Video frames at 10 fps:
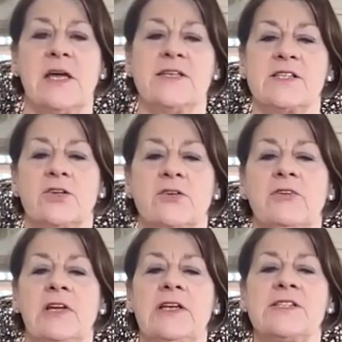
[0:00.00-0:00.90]
It's going to
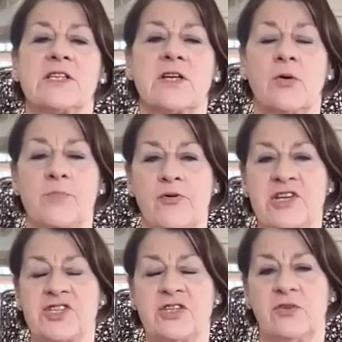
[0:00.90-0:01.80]
release
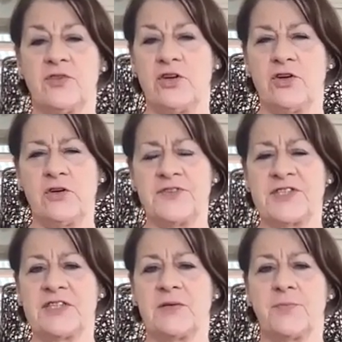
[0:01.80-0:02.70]
compression on the nerves
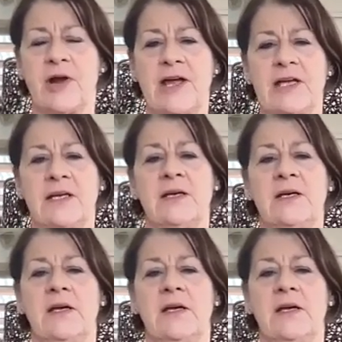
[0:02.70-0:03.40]
to the brain.